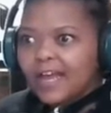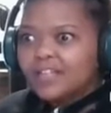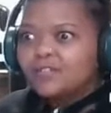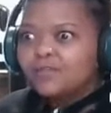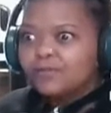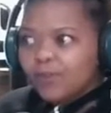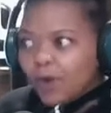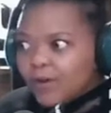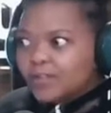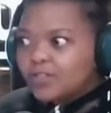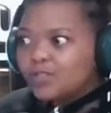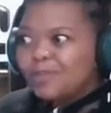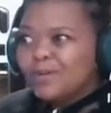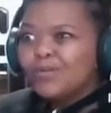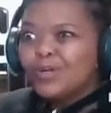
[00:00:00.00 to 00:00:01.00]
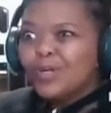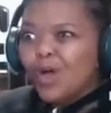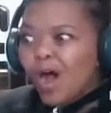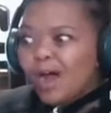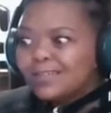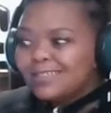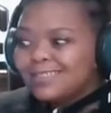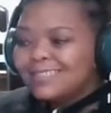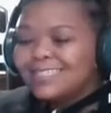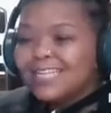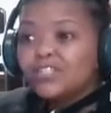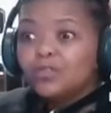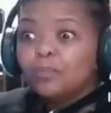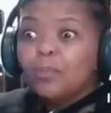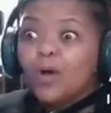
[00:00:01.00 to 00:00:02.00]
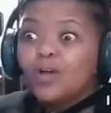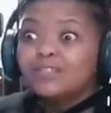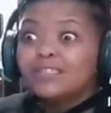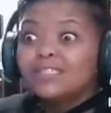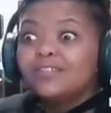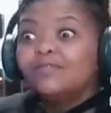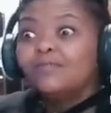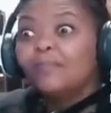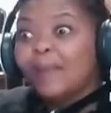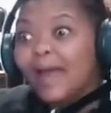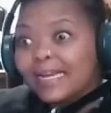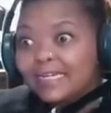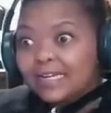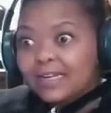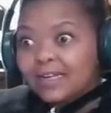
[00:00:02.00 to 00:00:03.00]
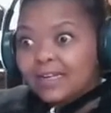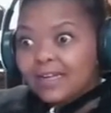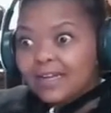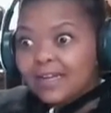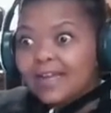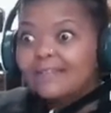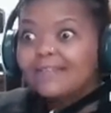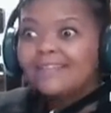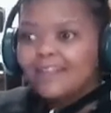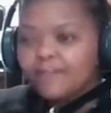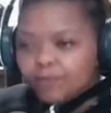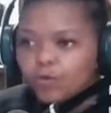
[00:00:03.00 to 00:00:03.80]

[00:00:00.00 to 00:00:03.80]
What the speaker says: It's foreign to be regarded in such a positive manner that they've